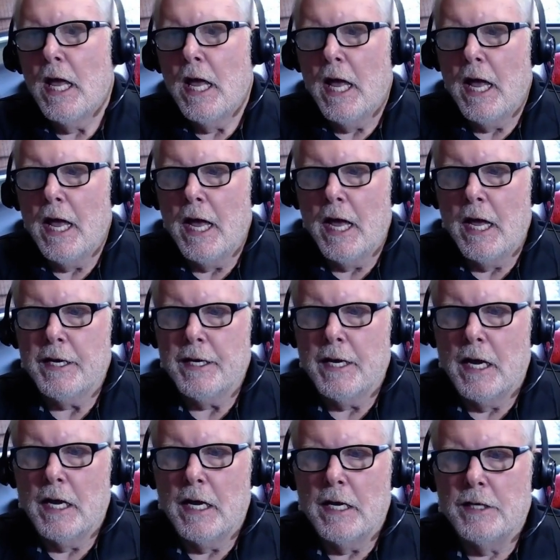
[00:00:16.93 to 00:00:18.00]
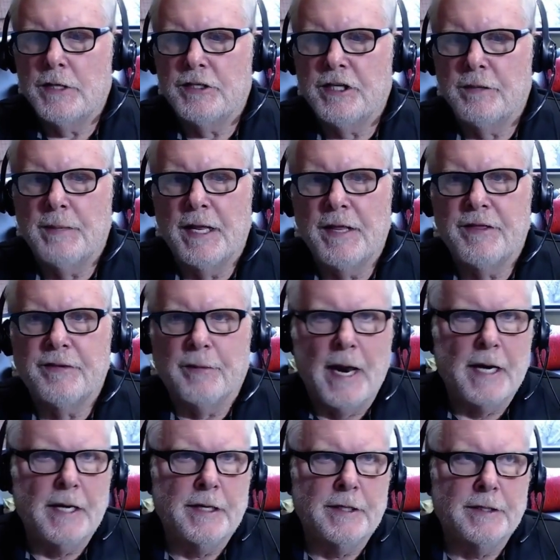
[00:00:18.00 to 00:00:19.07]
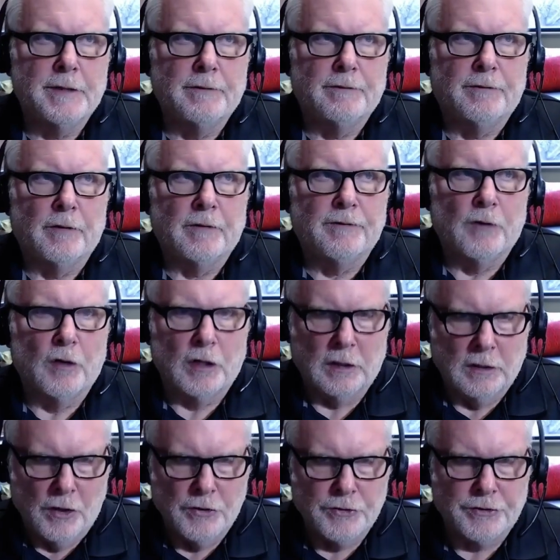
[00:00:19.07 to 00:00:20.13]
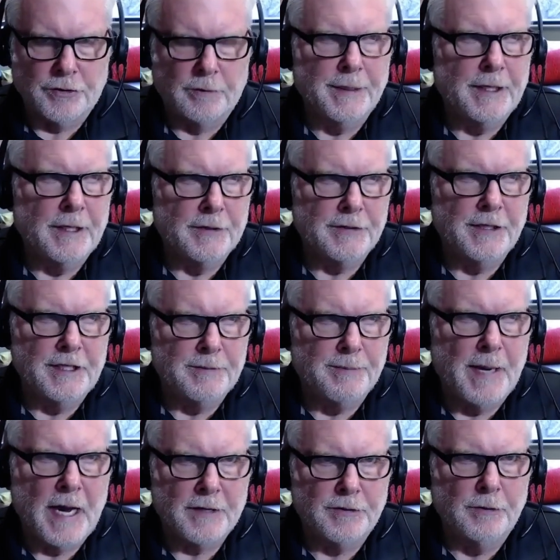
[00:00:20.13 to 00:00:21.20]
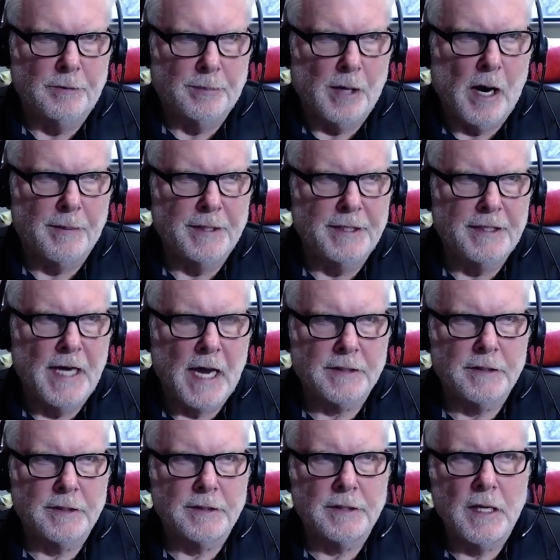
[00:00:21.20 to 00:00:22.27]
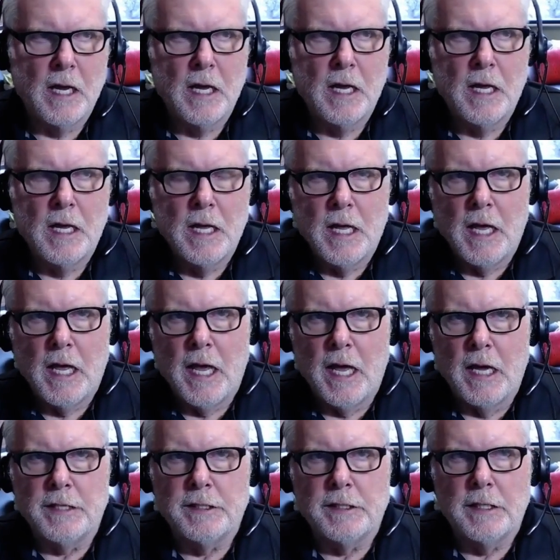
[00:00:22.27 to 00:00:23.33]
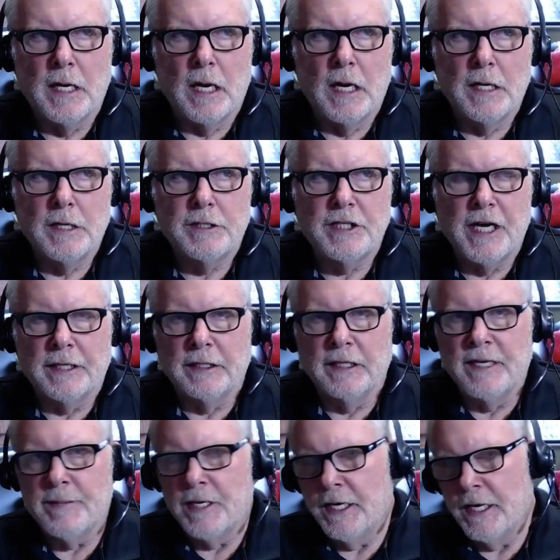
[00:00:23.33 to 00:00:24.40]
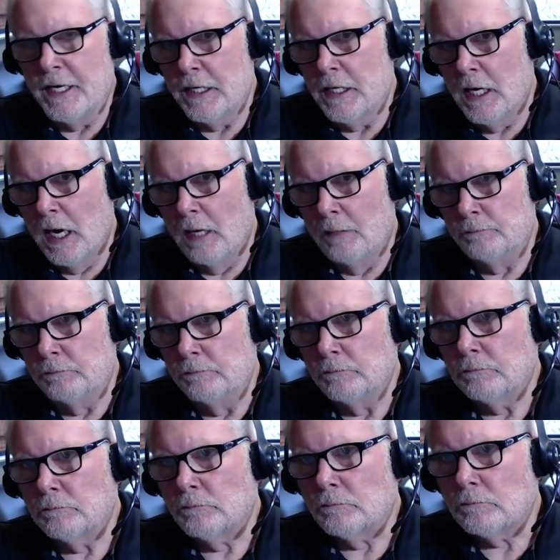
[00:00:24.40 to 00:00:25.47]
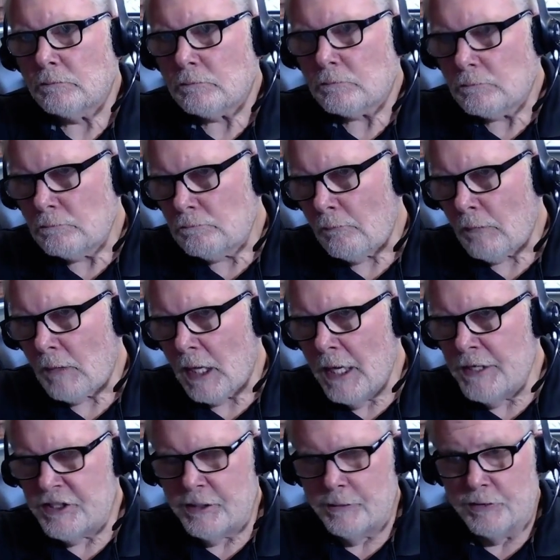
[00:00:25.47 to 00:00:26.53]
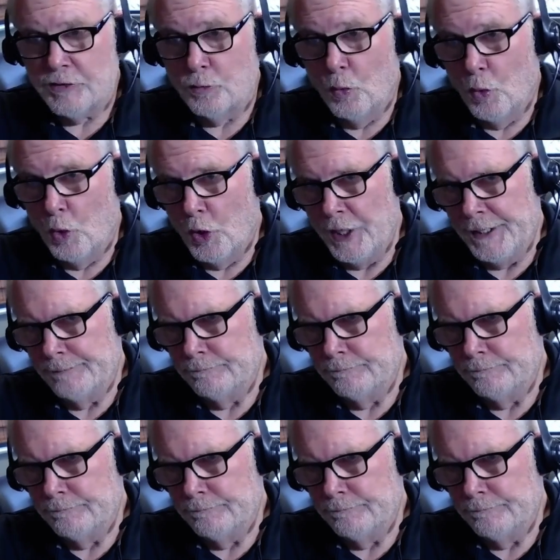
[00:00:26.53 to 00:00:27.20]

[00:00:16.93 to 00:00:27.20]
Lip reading: And she'd been threatened for foreclosure because of these past due property taxes. And she had limited income and she was worried.